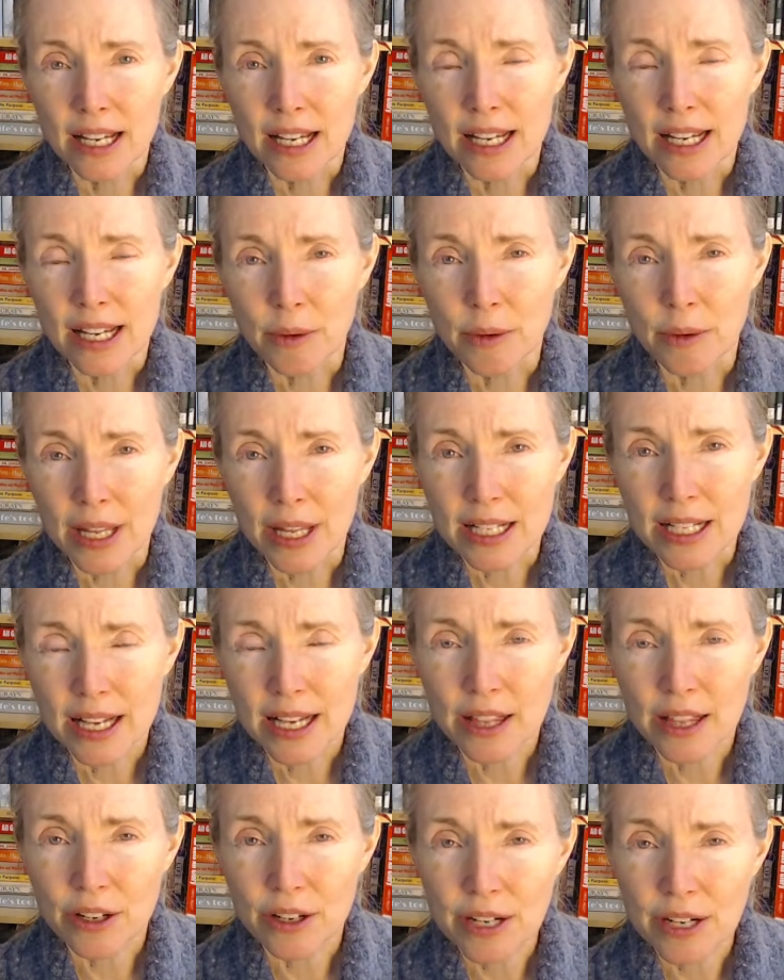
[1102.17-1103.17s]
when they
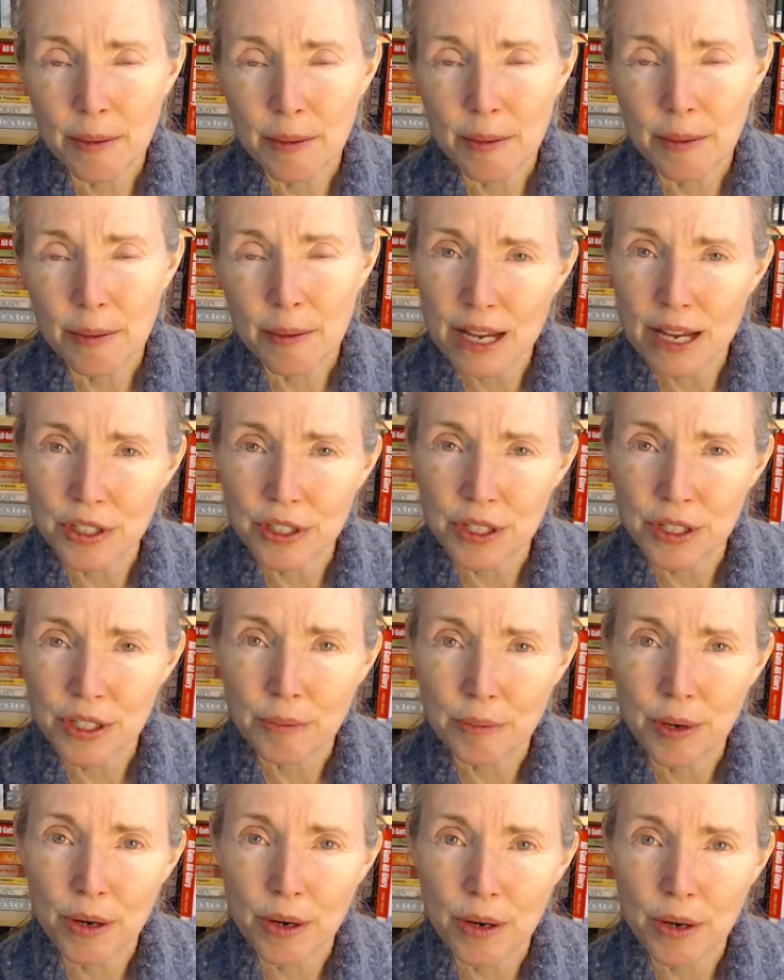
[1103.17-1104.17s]
say they're coming down to the
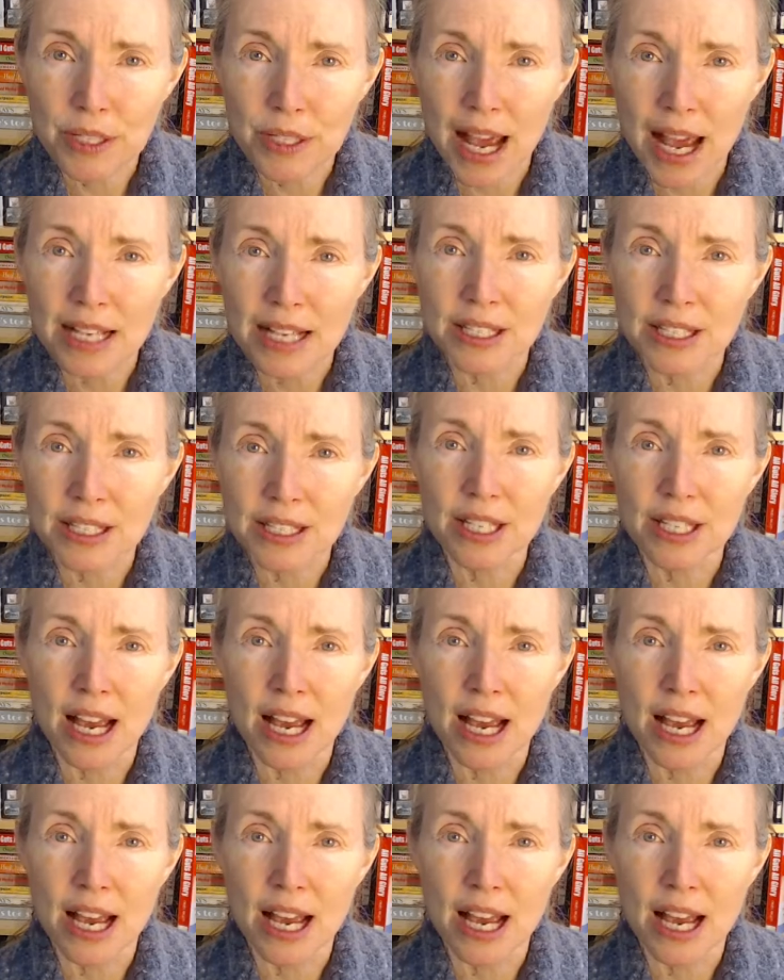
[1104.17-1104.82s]
protest,